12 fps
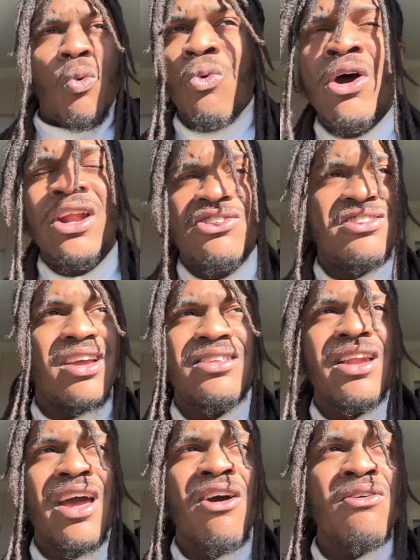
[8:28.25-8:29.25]
want to check
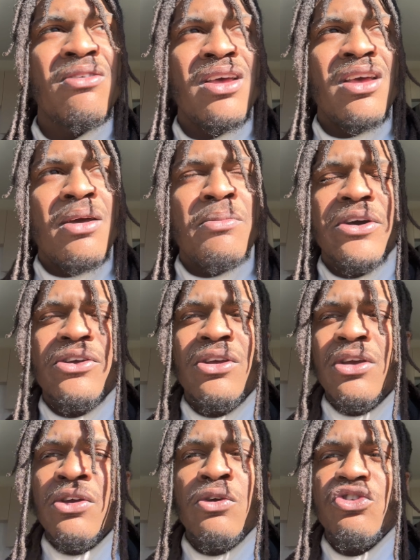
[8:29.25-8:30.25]
that out. But
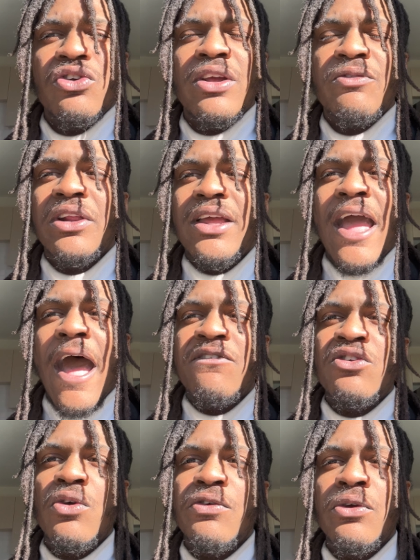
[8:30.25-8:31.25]
you shouldn't really have to